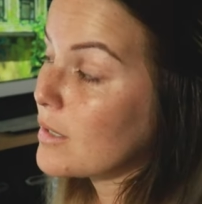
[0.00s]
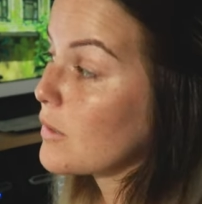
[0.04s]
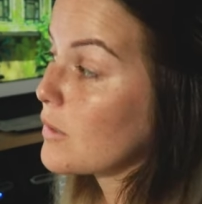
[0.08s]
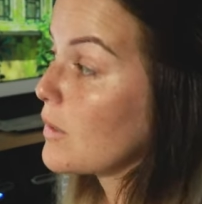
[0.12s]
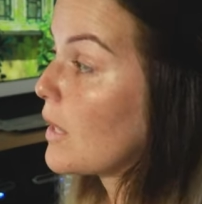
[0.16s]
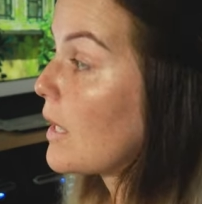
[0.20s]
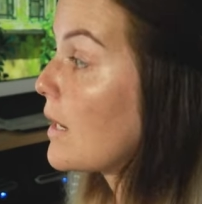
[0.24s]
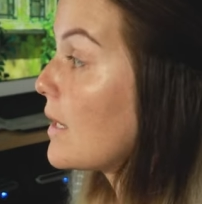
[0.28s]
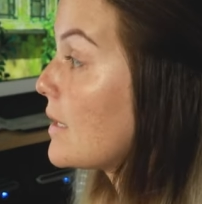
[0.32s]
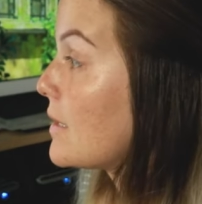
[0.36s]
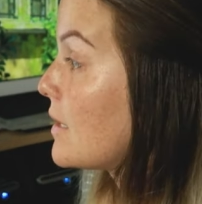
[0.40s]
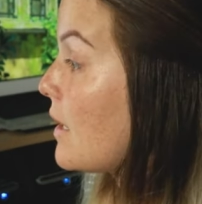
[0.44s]
So
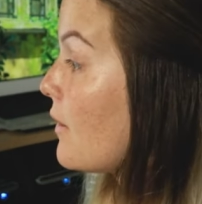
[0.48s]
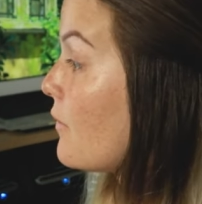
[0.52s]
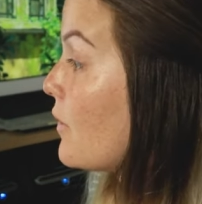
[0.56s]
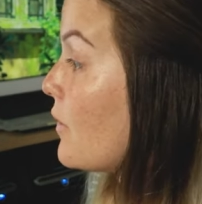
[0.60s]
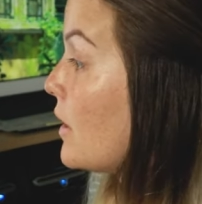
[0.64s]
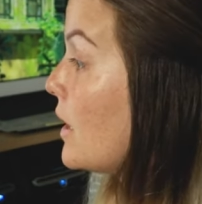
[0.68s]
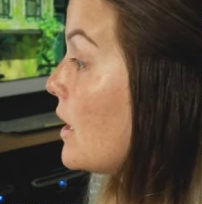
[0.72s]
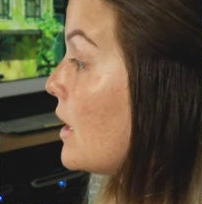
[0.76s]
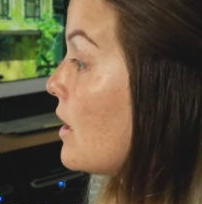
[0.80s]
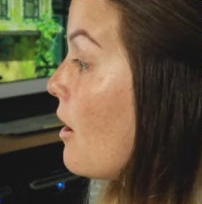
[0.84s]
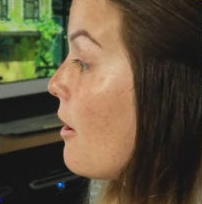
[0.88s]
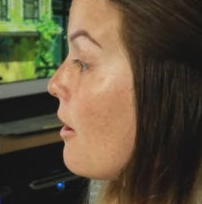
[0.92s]
that is
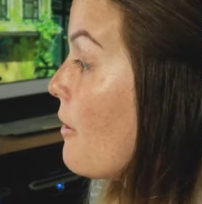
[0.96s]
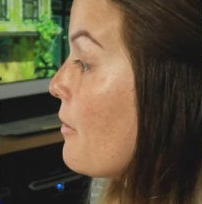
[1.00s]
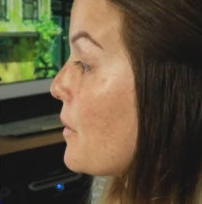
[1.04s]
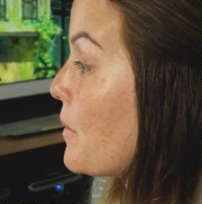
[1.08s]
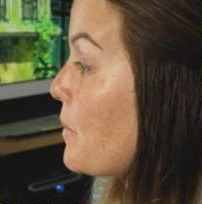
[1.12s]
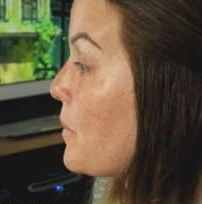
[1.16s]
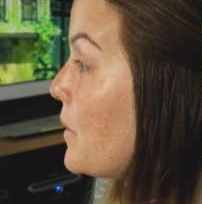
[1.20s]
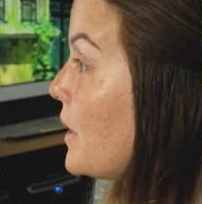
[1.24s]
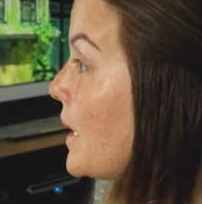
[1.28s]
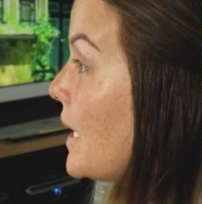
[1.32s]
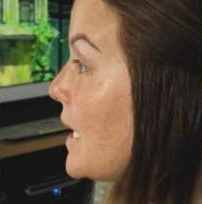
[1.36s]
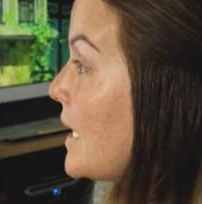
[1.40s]
definitely on
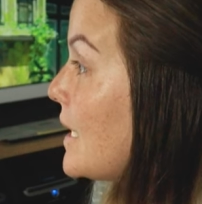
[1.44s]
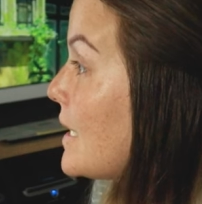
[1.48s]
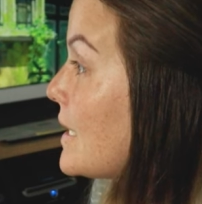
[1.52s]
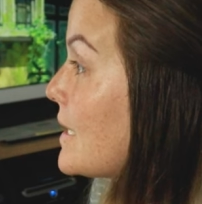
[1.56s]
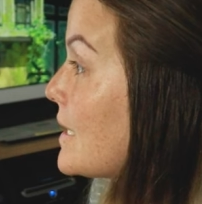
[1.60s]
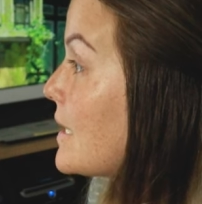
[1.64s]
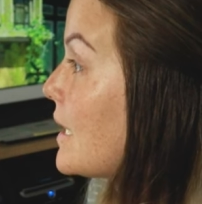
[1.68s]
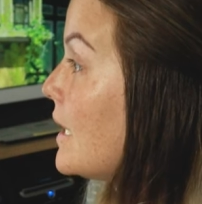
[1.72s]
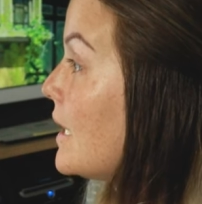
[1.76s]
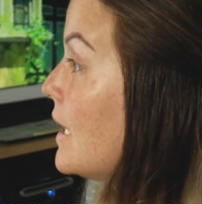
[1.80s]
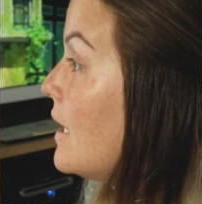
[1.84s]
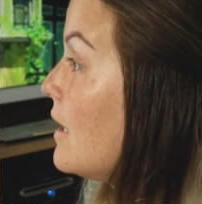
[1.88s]
the
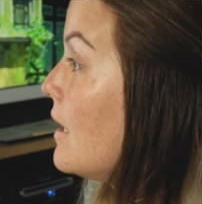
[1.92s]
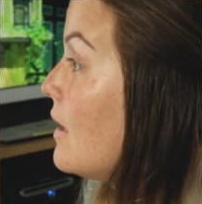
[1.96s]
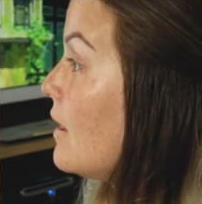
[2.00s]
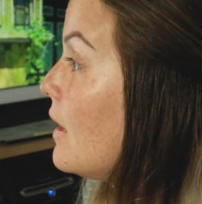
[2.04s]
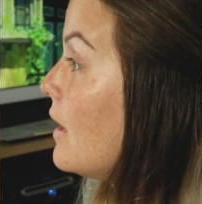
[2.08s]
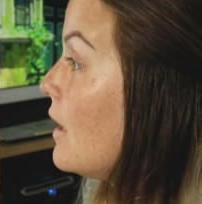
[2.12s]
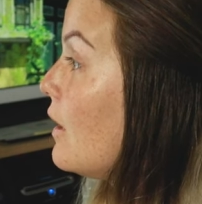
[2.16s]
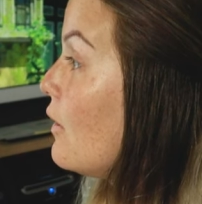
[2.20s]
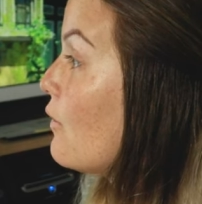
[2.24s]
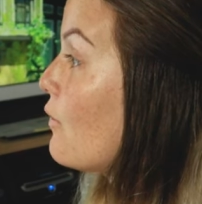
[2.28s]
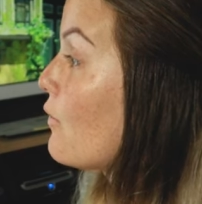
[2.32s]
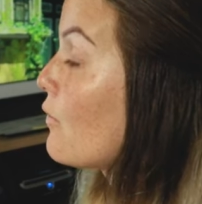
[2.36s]
plans.
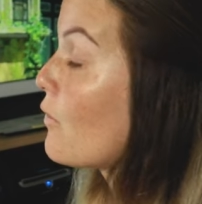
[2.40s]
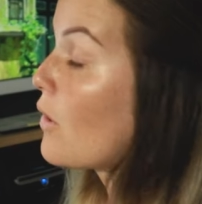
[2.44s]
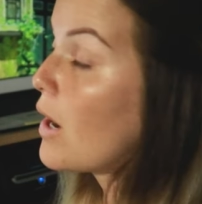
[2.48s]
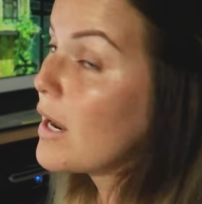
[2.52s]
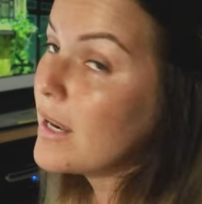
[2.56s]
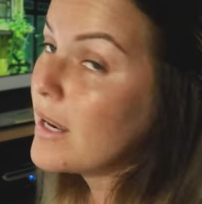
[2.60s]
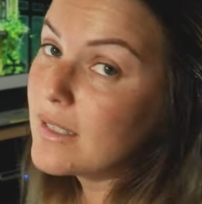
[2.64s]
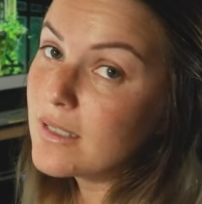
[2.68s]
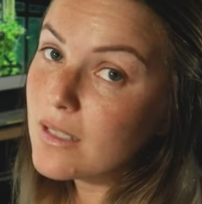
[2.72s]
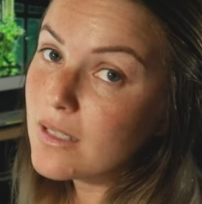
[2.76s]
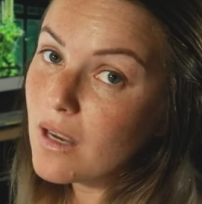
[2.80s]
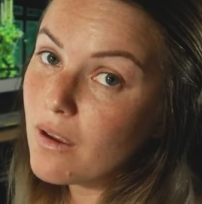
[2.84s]
The
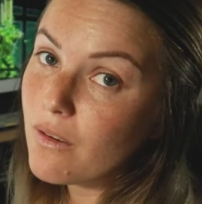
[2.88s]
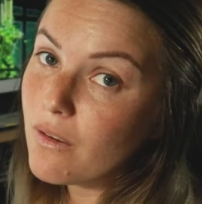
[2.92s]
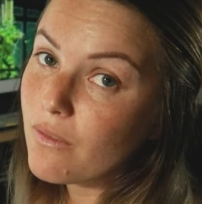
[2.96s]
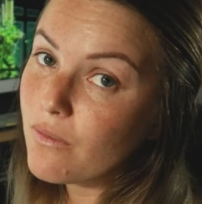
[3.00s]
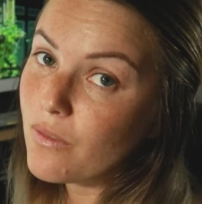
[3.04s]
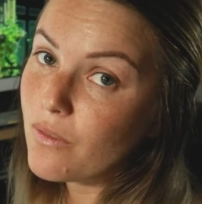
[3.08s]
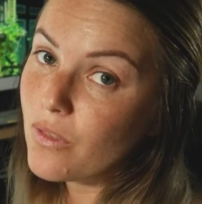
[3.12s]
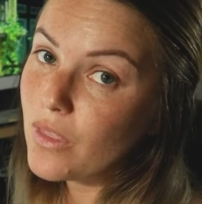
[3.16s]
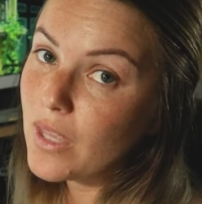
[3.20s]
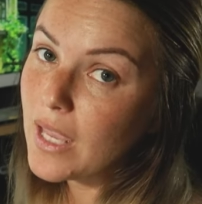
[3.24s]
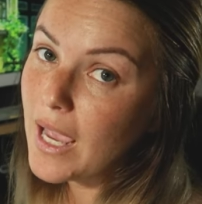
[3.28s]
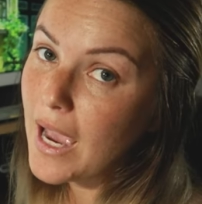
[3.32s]
front
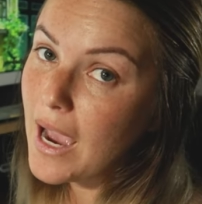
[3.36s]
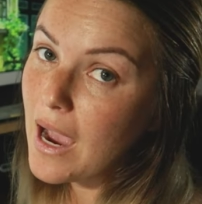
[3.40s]
of the